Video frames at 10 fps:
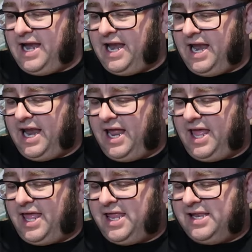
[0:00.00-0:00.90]

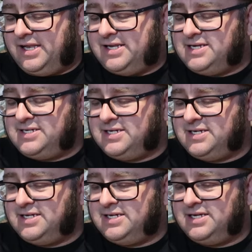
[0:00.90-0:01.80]
and
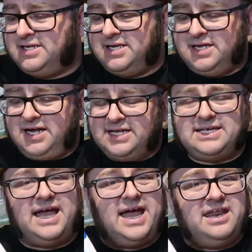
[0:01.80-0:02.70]

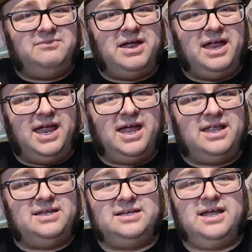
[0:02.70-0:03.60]
as I had it in my
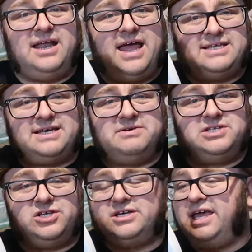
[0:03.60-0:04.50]
hand and as I
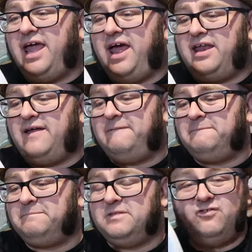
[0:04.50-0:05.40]
was looking at it,
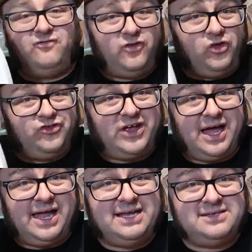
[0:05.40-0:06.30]
this
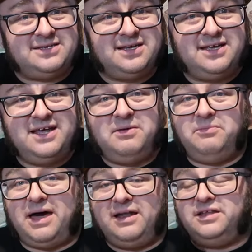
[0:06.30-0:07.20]
full-sized
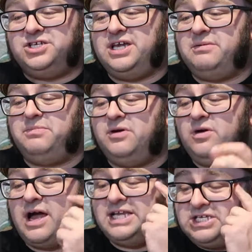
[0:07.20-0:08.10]
bottle of
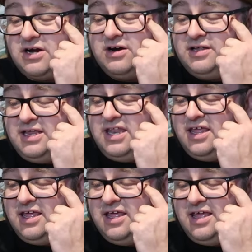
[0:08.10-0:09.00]
shampoo, I started
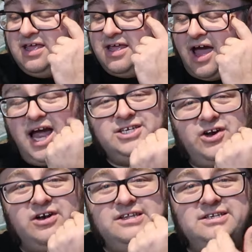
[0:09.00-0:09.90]
I
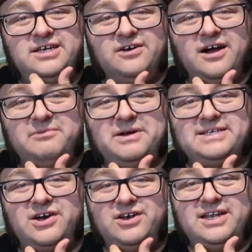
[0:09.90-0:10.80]
started to tear up. I
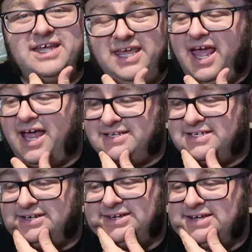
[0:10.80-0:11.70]
started to
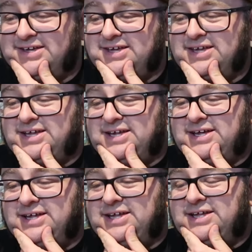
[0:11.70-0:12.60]
get
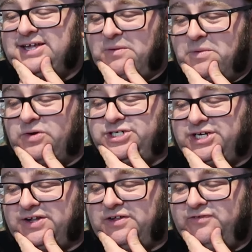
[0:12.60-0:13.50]

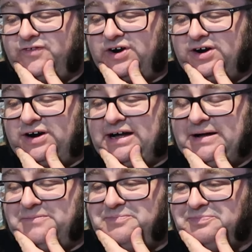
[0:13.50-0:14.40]
emotional. For
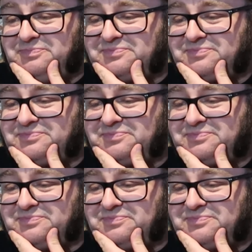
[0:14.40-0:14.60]
um,